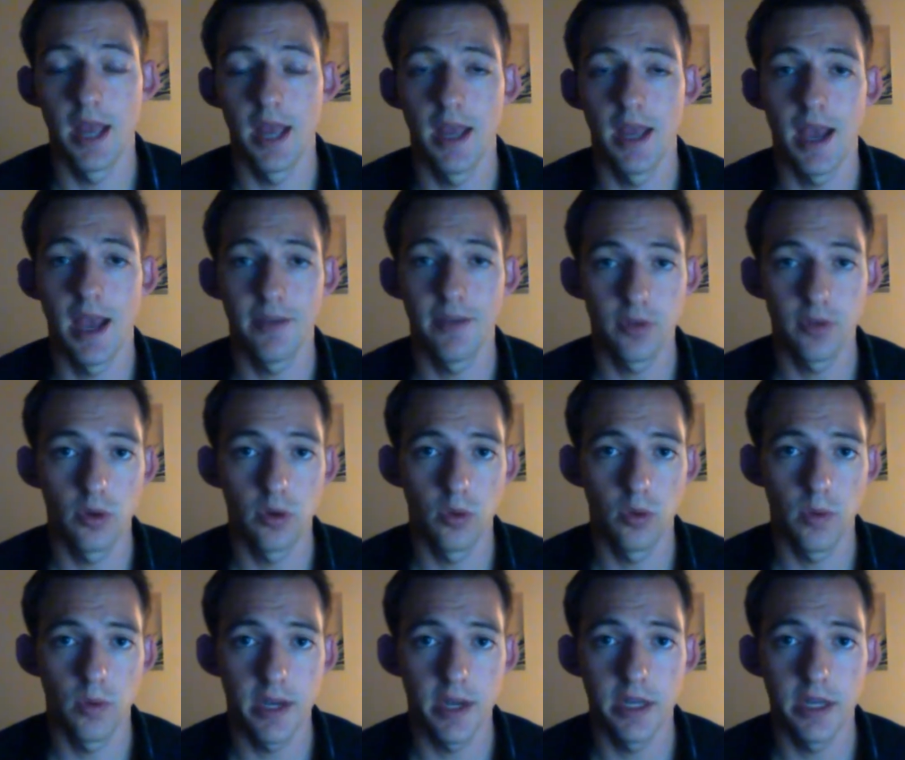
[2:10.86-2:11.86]
After
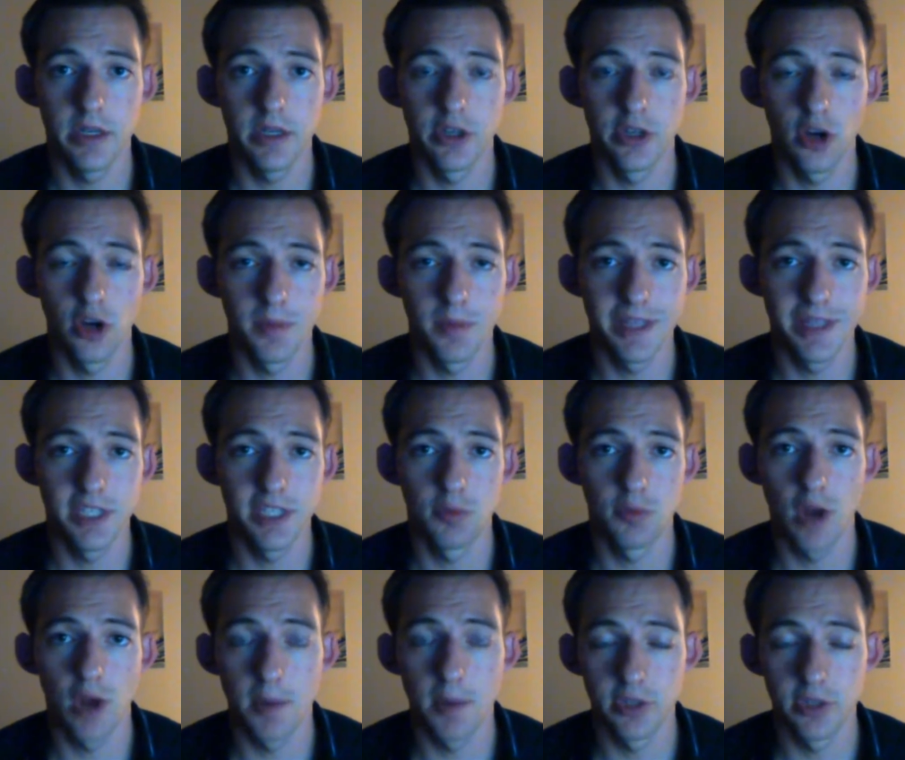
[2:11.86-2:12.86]
we determined these
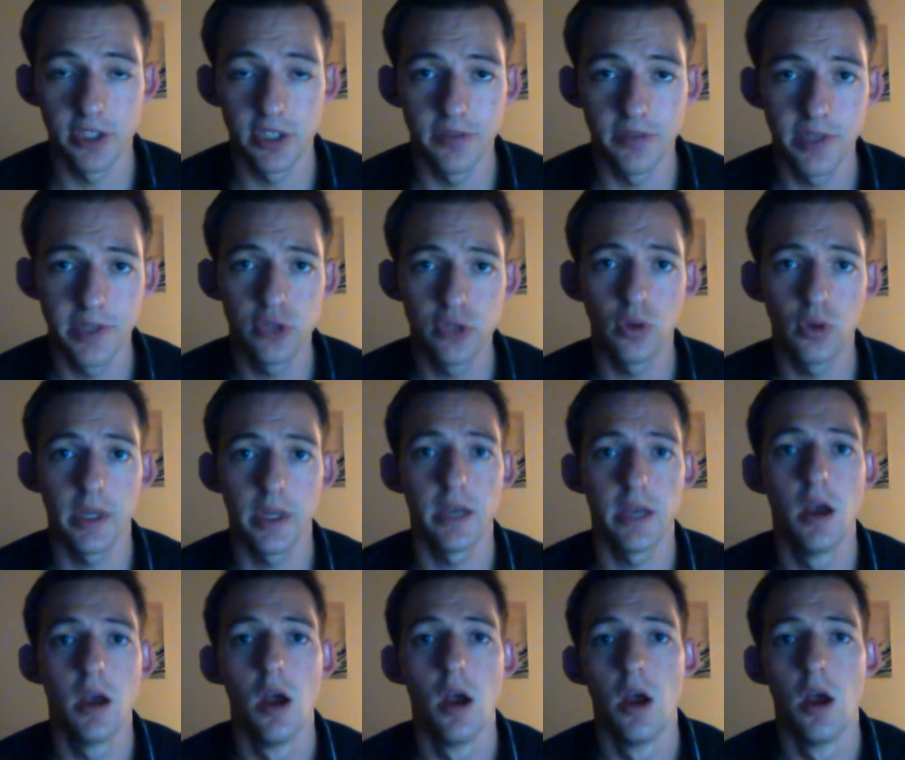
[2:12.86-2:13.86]
parameters individually,
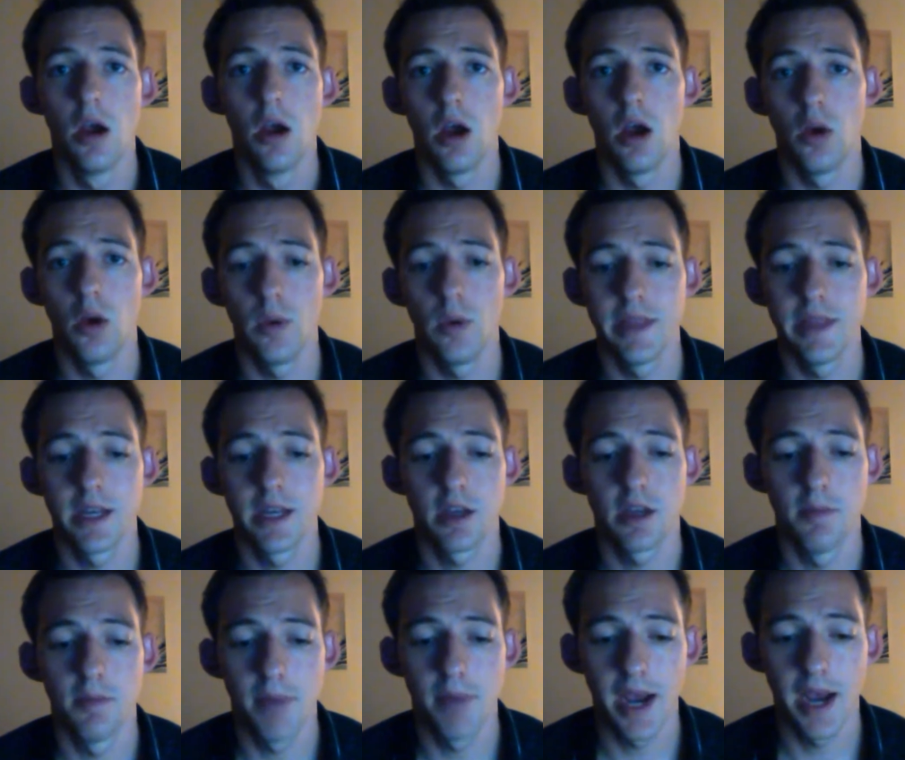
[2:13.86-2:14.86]
we then
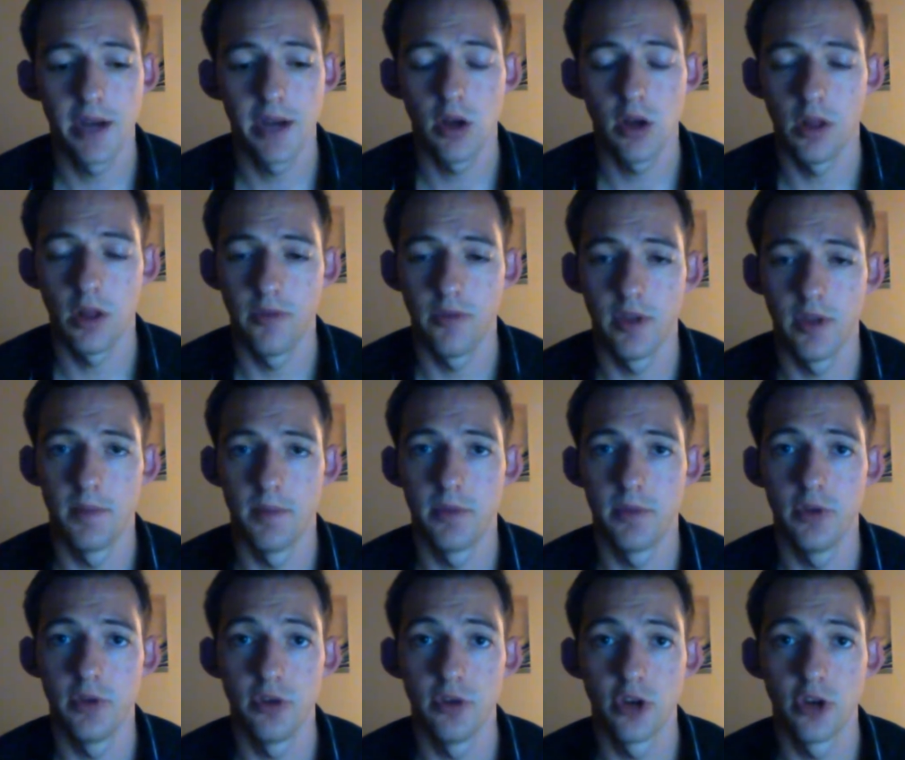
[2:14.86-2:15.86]
combined all of them
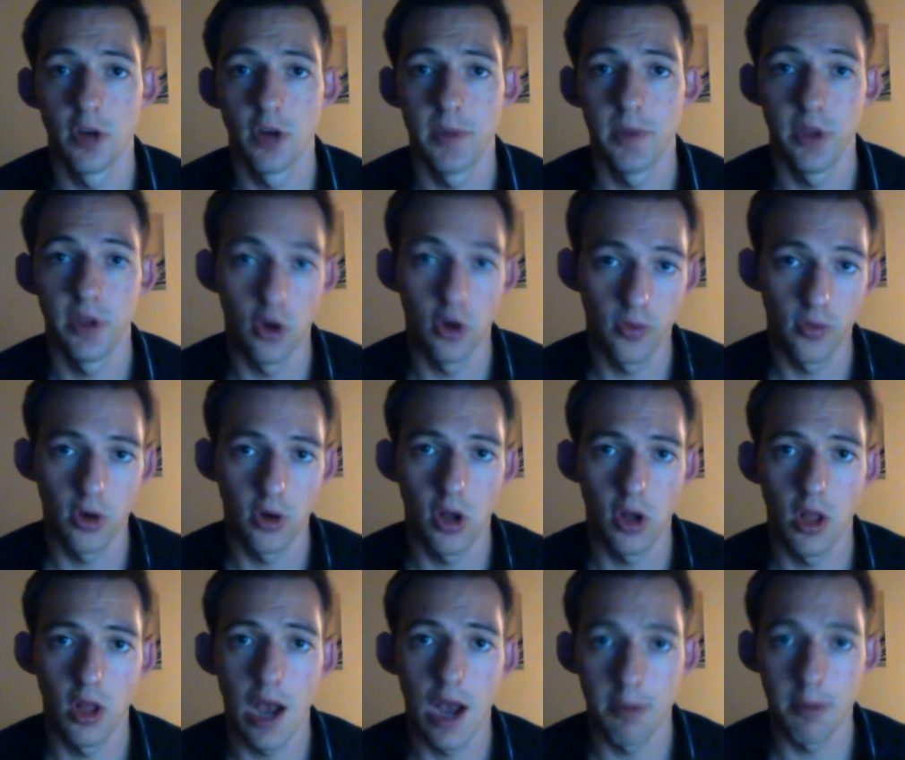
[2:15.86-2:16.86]
to determine the
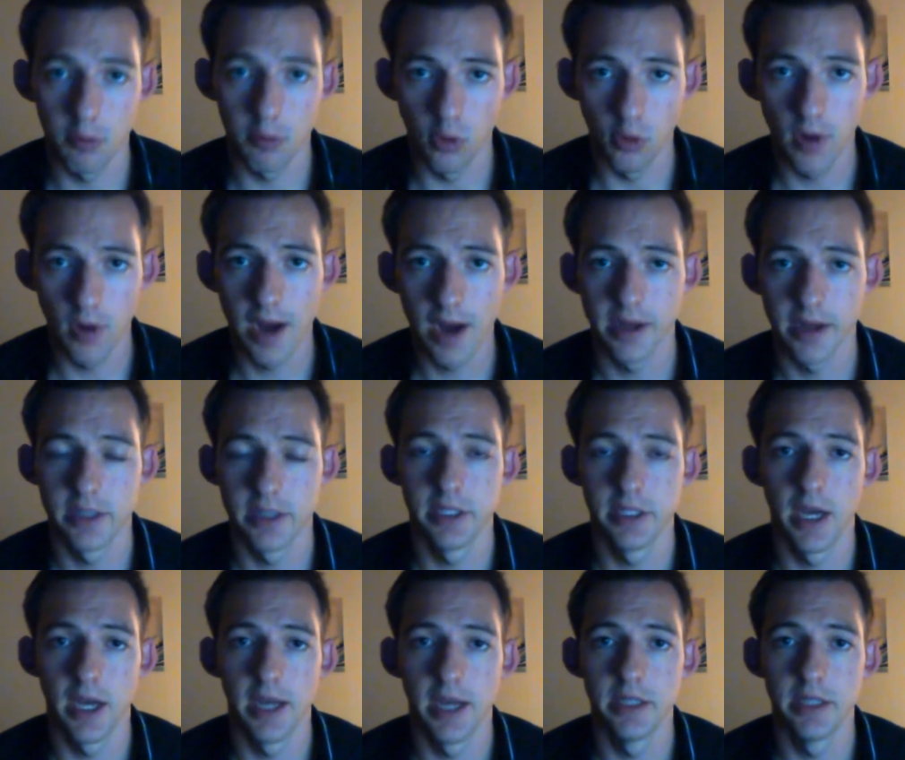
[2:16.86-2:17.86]
overall optimal rocket
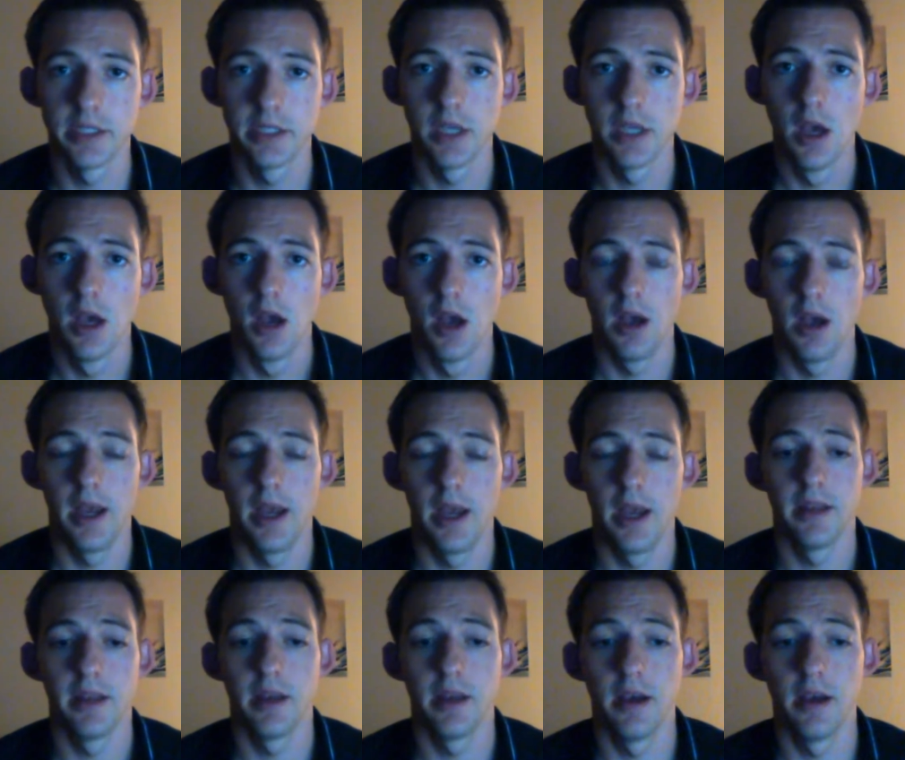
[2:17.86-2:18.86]
designs.
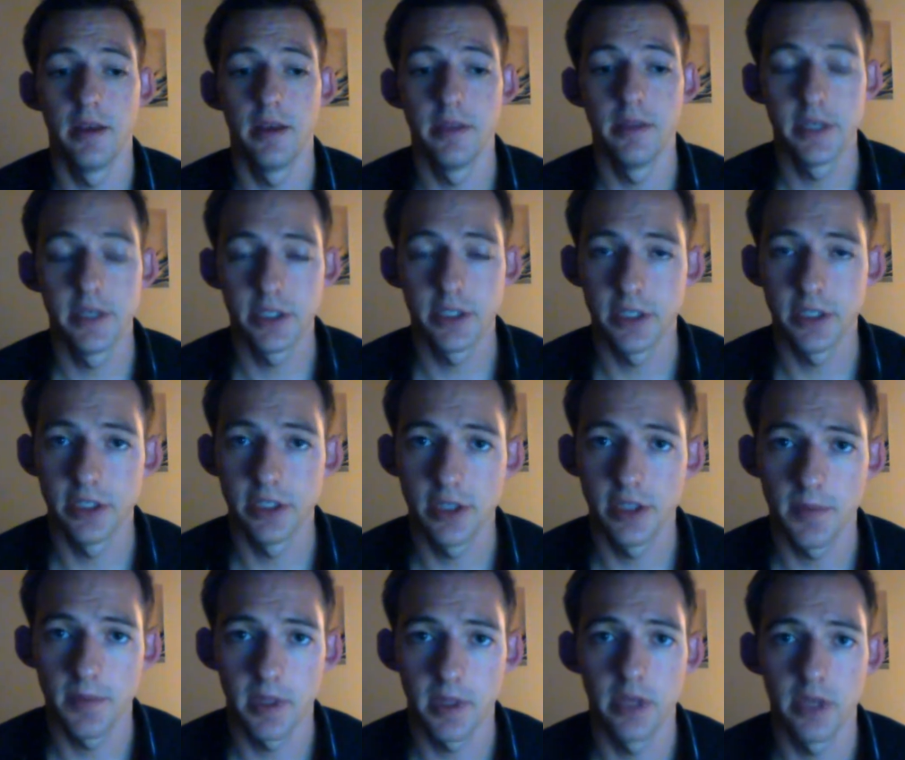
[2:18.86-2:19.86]
And this is
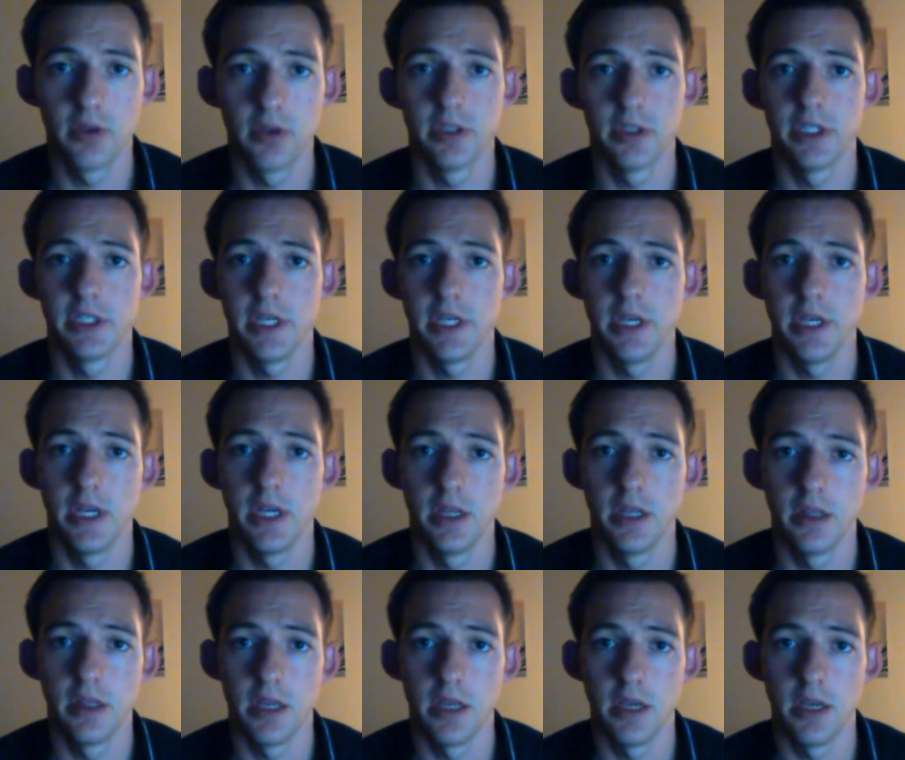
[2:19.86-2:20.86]
something that you can see
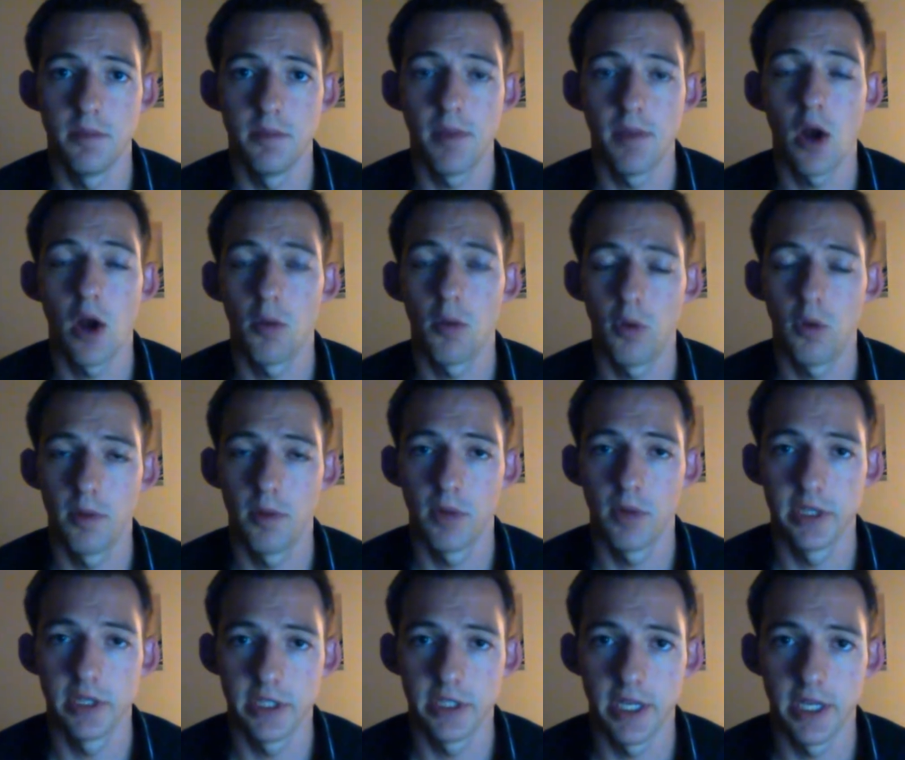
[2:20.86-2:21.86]
in the PowerPoint
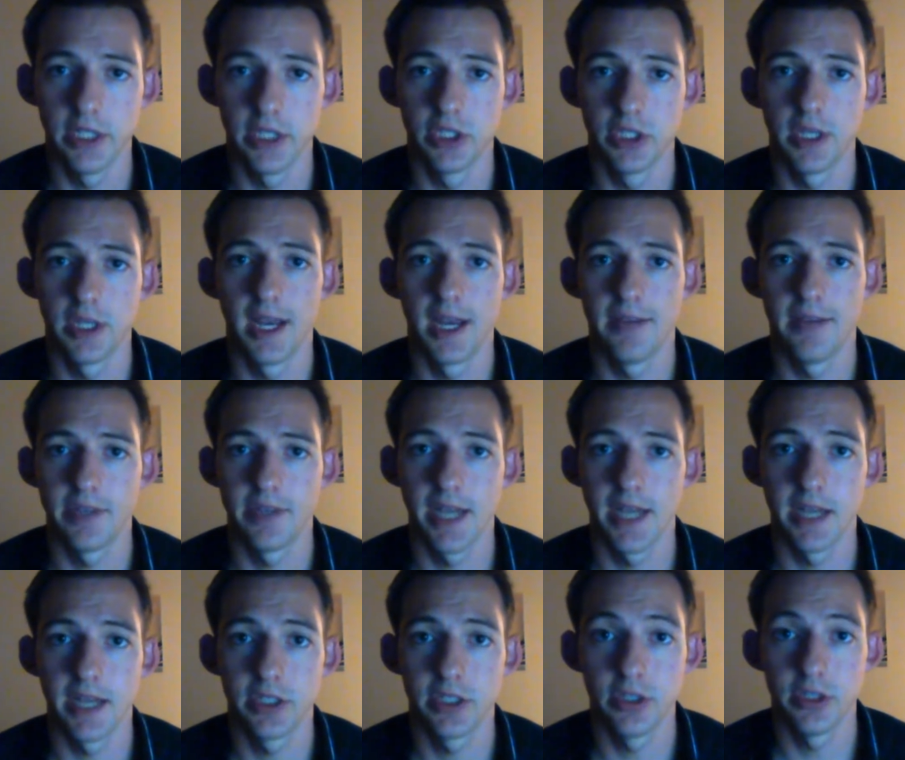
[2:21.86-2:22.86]
presentation I have
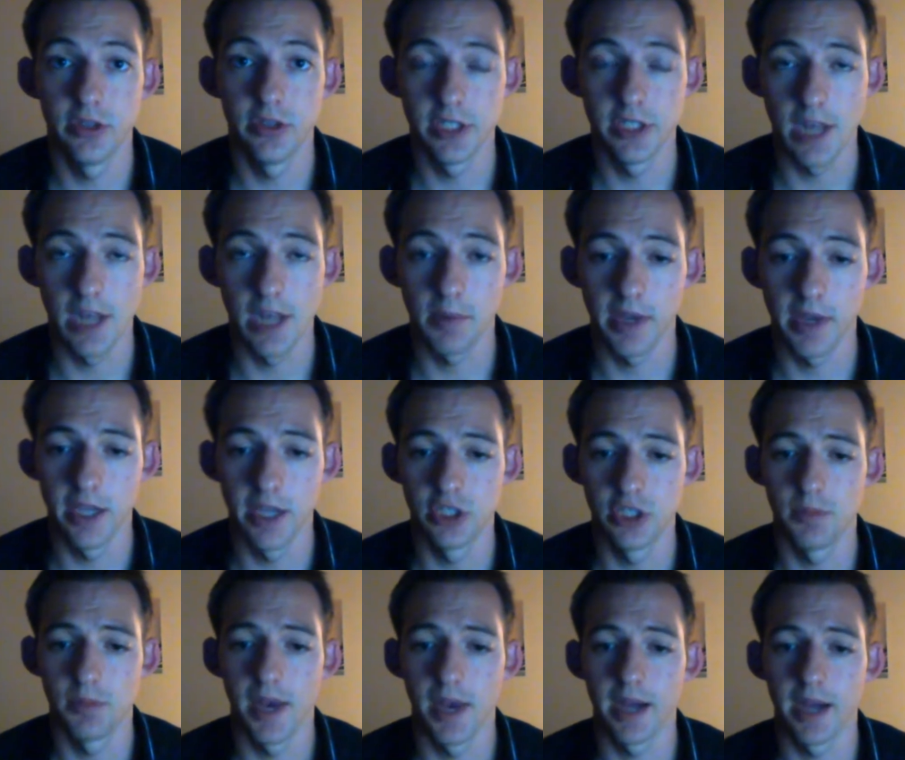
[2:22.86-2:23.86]
attached to this
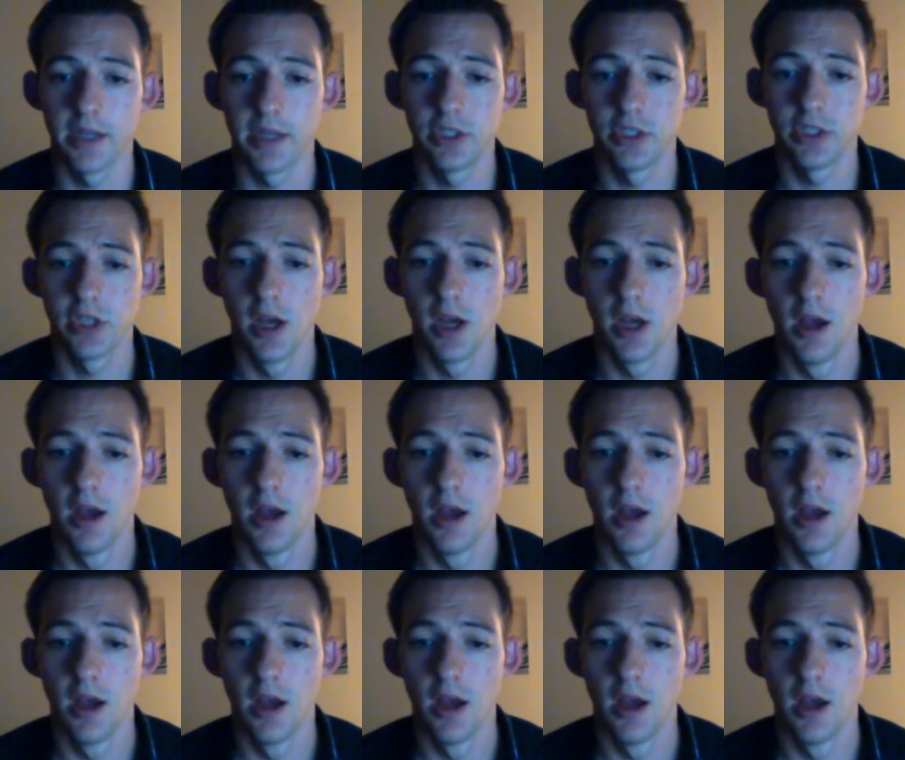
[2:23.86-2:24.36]
application package.